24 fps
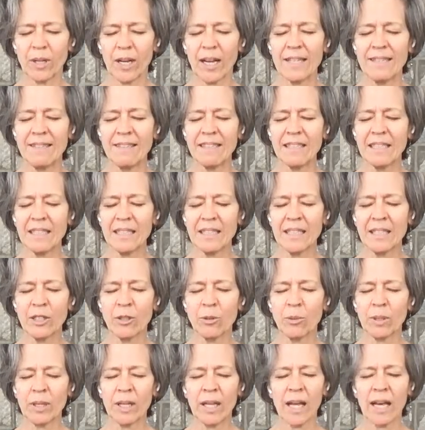Ideally,
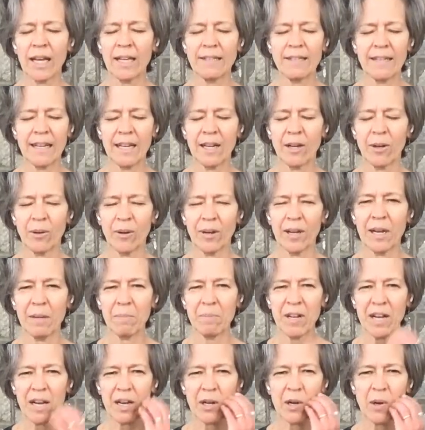you would lie down.
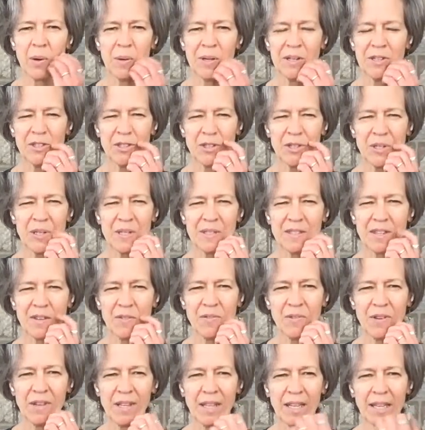I'm not going to because I
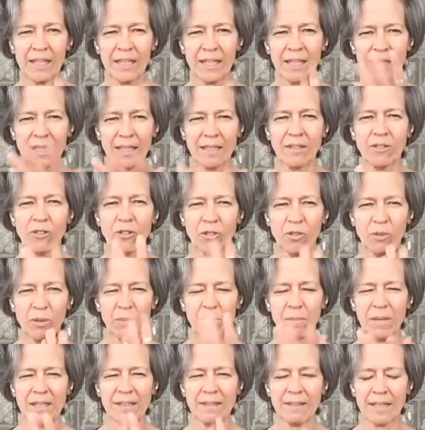feel like I can just,
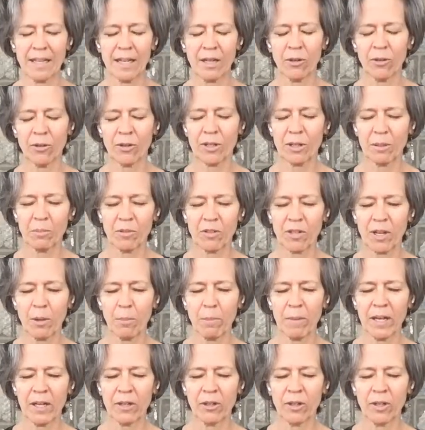my sound comes
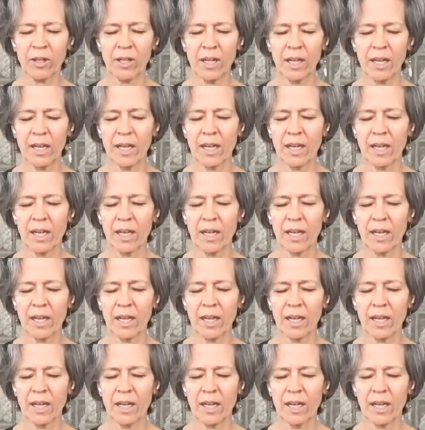out better.